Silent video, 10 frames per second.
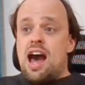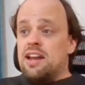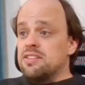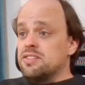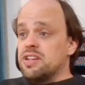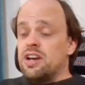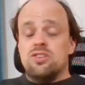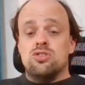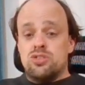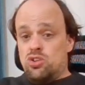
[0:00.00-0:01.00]
And
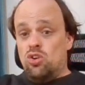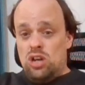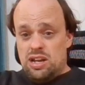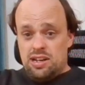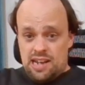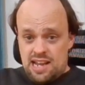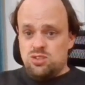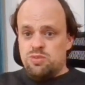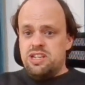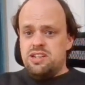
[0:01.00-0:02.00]
you saw
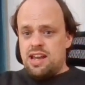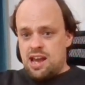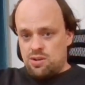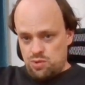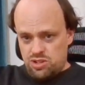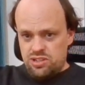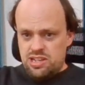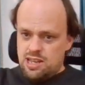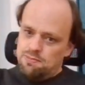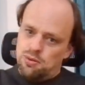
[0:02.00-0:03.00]
last week how we
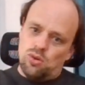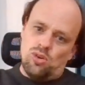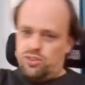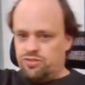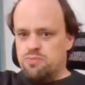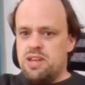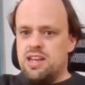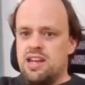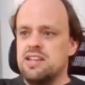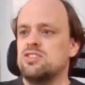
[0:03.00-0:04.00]
can import from
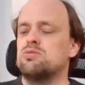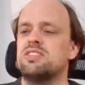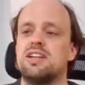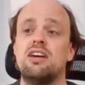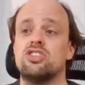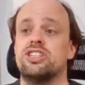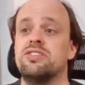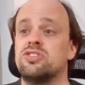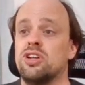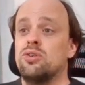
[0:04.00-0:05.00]
here into a style
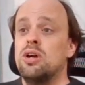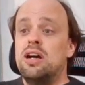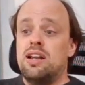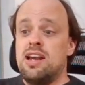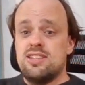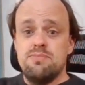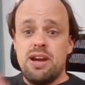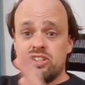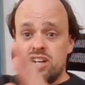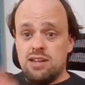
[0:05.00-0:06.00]
sheet. So let's
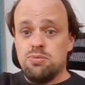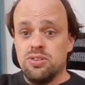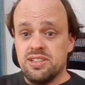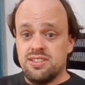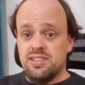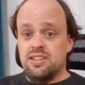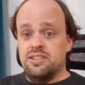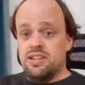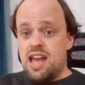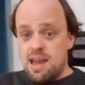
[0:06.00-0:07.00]
imagine I put this in
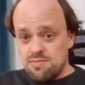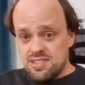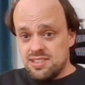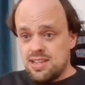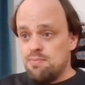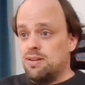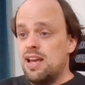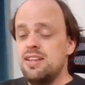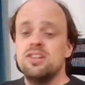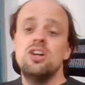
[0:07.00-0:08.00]
an empty
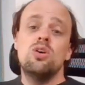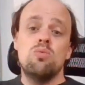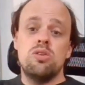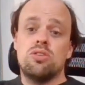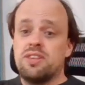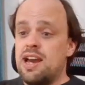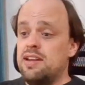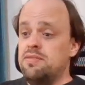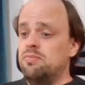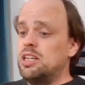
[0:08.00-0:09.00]
template. We could
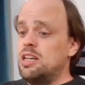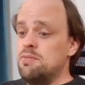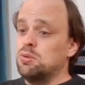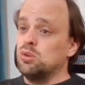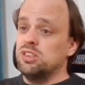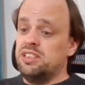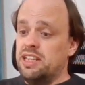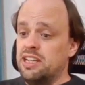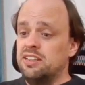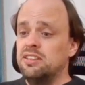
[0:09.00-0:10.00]
then import it
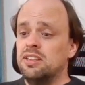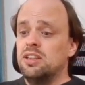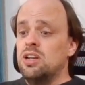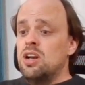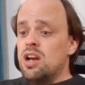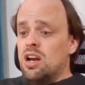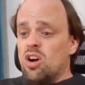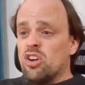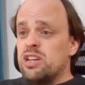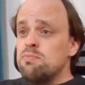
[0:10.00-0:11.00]
in. On